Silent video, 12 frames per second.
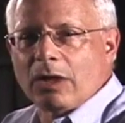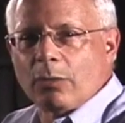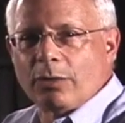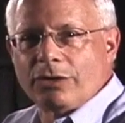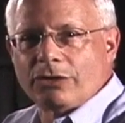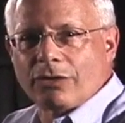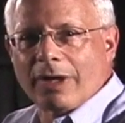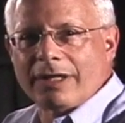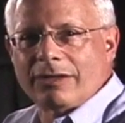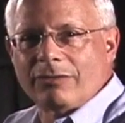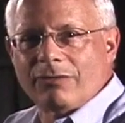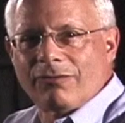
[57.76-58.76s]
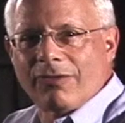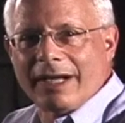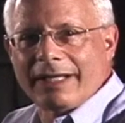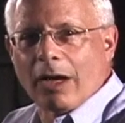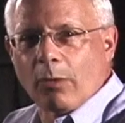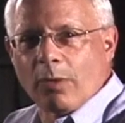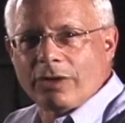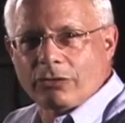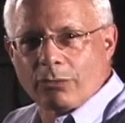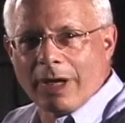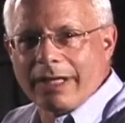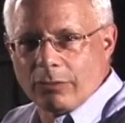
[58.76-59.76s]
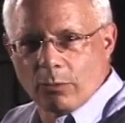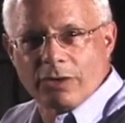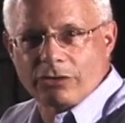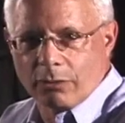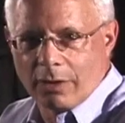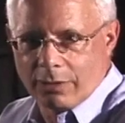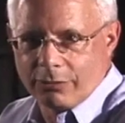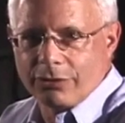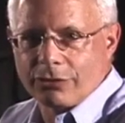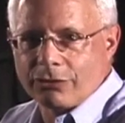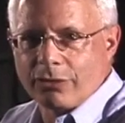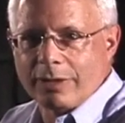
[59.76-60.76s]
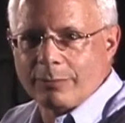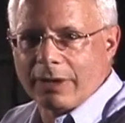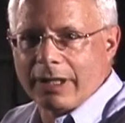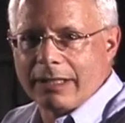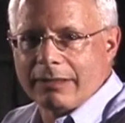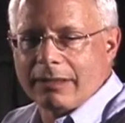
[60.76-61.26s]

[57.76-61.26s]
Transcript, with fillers: when you're trying to find out what's right and what's wrong with your screenplay?